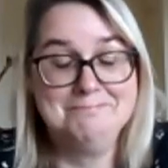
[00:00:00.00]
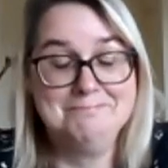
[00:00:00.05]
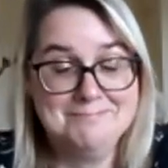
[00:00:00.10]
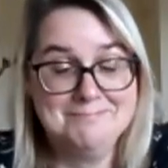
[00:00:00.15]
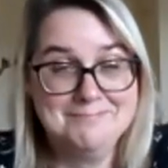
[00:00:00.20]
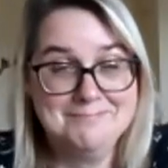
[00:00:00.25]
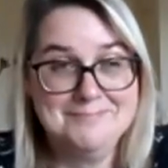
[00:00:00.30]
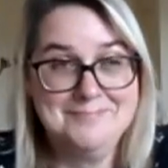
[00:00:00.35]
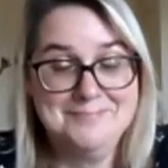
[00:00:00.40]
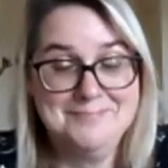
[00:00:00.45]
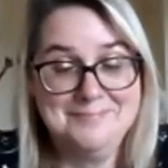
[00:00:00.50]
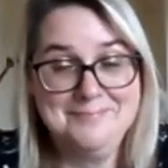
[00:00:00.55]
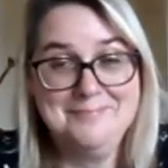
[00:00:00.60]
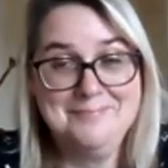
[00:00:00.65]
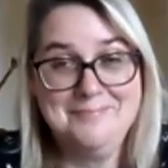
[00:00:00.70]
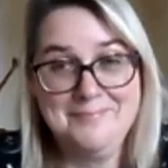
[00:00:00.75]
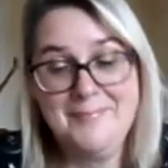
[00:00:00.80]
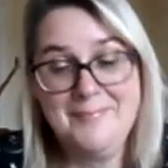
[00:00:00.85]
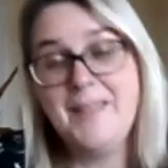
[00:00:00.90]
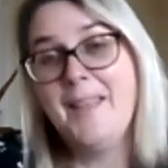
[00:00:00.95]

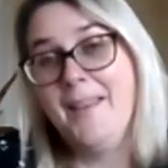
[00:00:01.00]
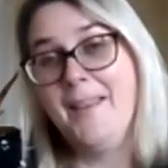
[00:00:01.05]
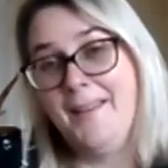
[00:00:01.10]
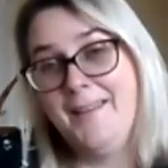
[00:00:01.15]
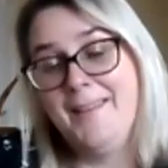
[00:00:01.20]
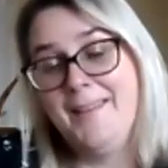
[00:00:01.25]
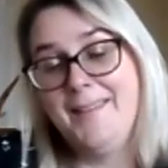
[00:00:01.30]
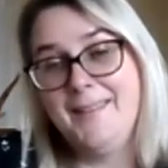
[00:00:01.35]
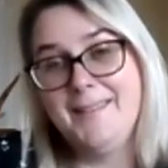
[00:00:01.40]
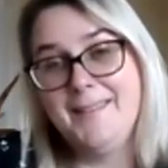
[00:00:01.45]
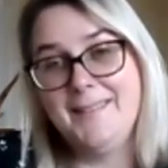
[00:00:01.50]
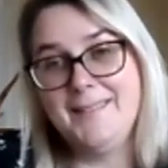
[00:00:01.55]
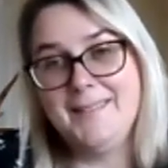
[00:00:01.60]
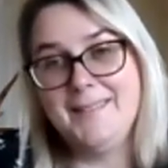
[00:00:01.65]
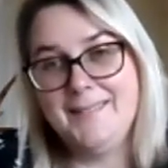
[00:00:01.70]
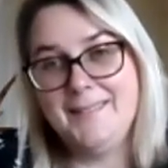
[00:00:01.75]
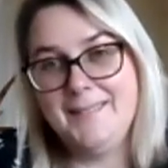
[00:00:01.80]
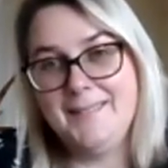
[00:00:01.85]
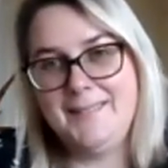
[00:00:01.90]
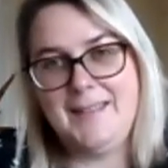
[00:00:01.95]

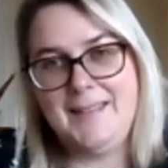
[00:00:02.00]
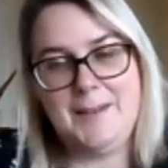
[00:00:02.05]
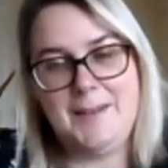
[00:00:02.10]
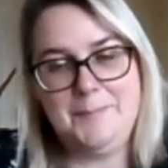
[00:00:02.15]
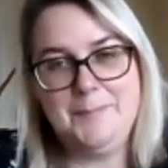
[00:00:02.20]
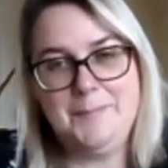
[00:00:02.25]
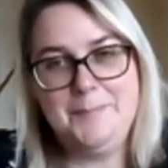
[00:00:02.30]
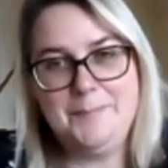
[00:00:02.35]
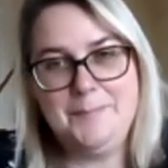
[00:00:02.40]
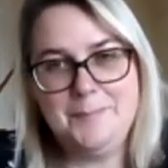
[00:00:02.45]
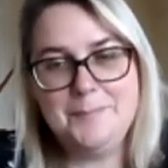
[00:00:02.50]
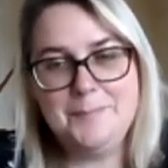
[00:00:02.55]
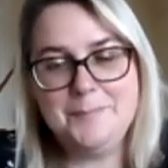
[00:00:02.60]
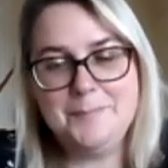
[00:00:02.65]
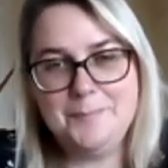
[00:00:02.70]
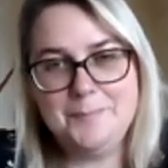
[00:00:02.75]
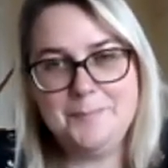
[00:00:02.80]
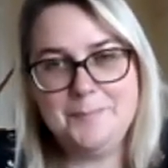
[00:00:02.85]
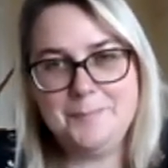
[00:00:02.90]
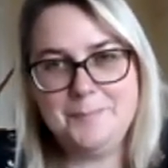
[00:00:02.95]

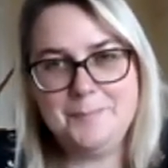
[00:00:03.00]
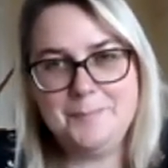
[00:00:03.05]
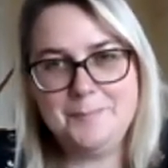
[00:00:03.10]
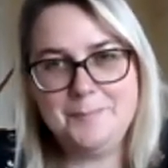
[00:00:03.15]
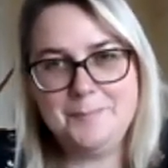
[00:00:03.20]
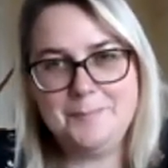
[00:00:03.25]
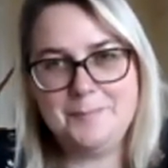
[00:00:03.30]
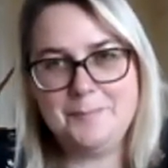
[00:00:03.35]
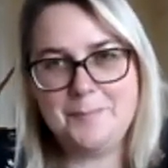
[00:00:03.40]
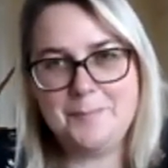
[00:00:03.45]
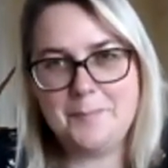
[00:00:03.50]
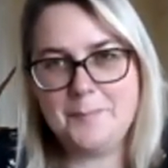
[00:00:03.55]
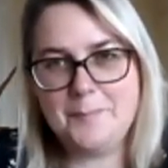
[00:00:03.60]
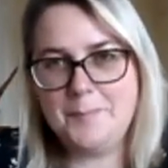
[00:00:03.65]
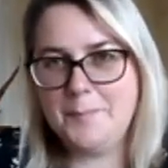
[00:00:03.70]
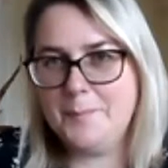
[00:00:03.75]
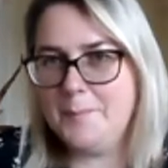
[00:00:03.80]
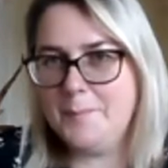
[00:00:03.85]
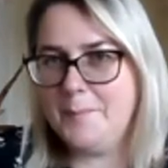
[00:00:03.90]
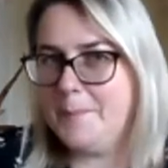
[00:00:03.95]

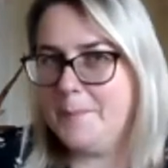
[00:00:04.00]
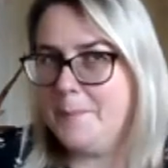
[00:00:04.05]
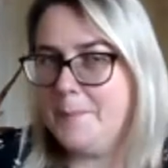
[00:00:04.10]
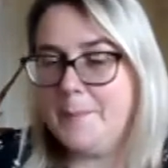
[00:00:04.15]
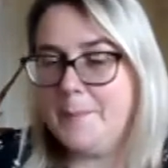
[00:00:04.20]
(silent)